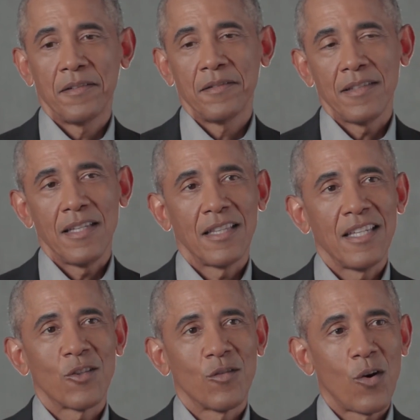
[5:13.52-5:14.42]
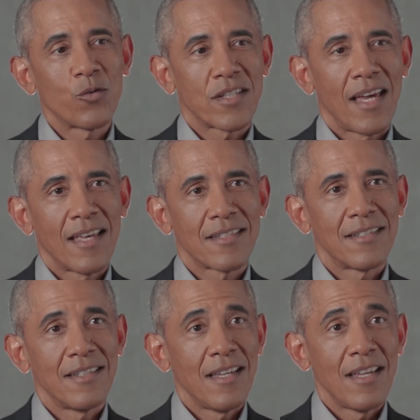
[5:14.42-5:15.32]
illegal votes cast,
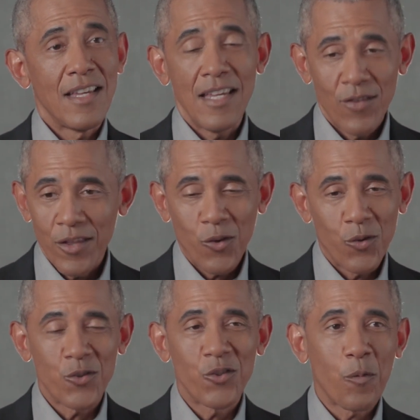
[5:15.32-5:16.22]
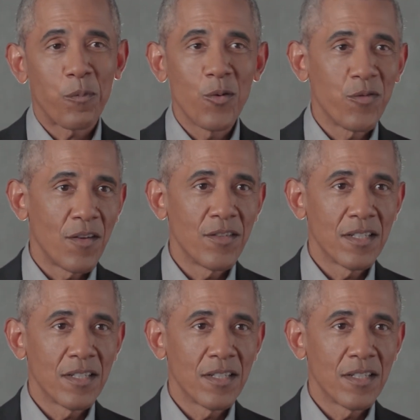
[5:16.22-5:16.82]
even though there's no proof of it.